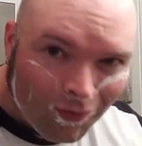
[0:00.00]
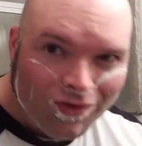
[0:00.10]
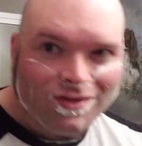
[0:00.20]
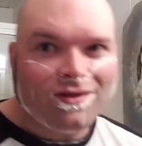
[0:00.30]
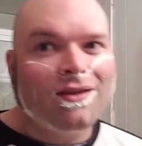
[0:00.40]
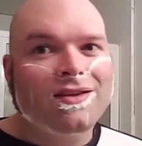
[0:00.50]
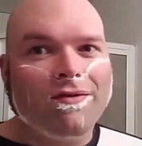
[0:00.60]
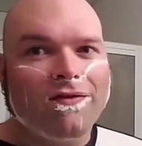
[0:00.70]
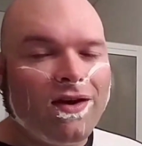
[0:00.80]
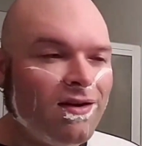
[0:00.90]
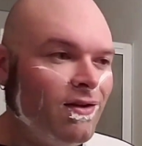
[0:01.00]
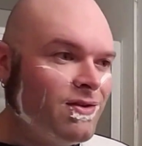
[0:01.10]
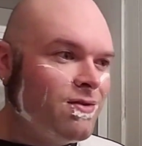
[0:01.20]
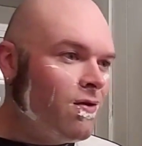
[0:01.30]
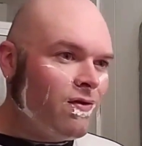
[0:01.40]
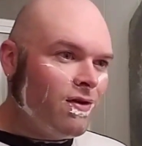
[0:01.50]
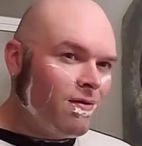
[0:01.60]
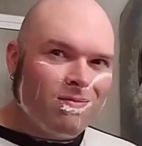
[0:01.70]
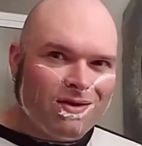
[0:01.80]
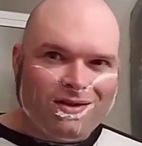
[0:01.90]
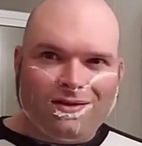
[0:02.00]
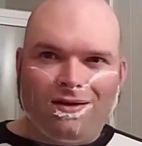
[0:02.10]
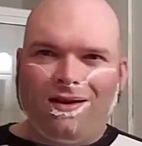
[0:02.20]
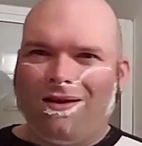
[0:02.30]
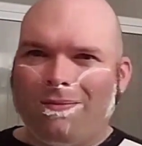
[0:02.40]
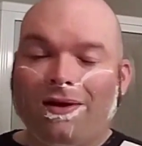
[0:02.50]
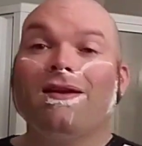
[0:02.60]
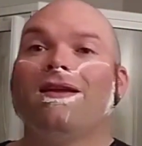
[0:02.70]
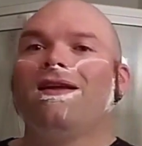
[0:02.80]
orders of $75 and over, or 60, you know, but